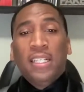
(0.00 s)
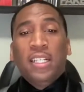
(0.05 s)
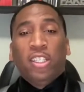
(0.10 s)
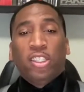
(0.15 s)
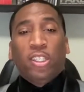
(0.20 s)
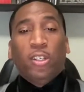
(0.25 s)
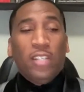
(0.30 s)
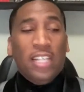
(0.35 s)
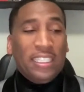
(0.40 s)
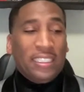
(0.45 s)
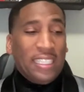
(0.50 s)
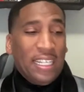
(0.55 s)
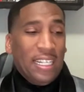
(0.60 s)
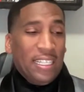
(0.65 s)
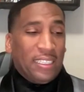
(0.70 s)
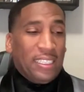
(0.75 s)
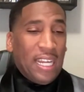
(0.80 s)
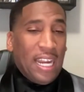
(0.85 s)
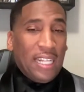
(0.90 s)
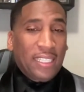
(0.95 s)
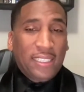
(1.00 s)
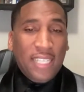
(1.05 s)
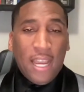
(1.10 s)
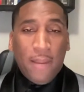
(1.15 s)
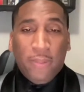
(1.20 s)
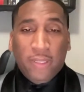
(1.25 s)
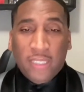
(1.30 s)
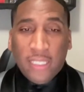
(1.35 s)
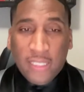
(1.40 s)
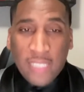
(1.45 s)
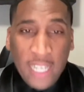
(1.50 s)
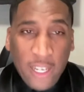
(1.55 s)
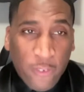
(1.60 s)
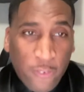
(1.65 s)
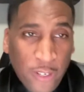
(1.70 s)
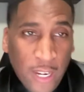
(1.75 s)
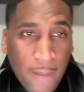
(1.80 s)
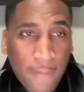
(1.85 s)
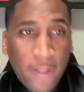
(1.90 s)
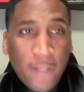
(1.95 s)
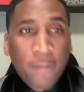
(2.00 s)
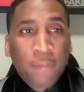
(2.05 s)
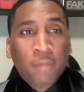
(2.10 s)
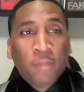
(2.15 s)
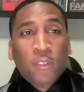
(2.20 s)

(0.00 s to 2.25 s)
So let's get into our topic today, family.